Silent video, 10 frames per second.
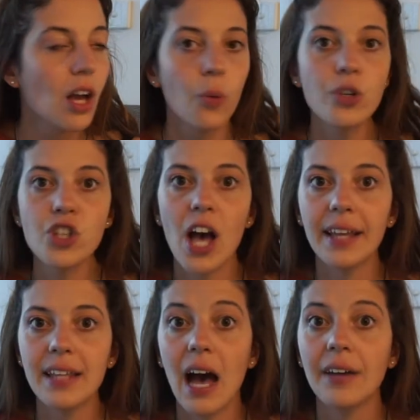which
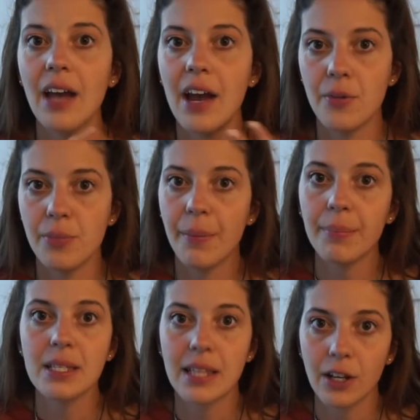had an
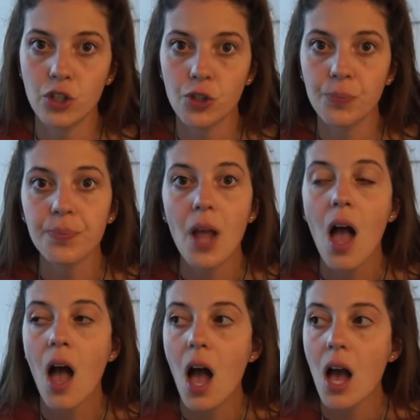Airbnb section.
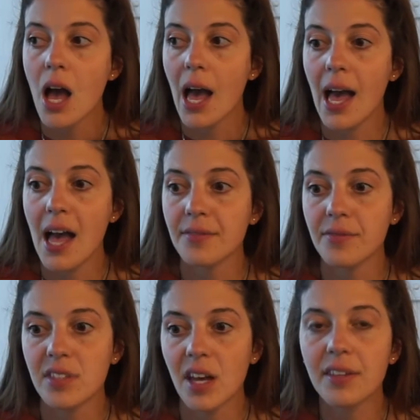
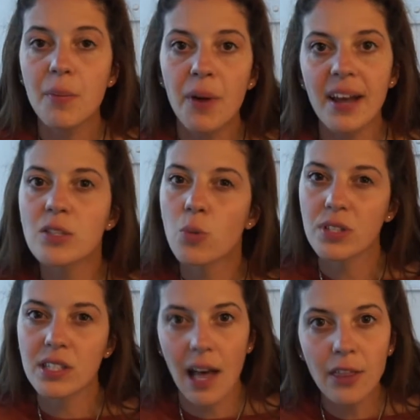and the price was
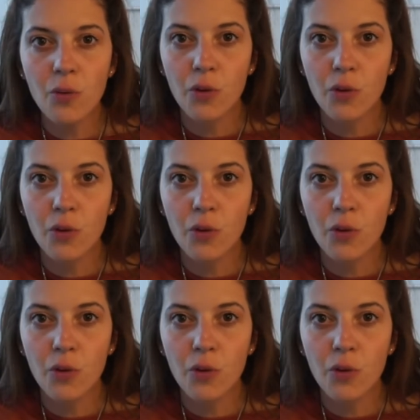kind of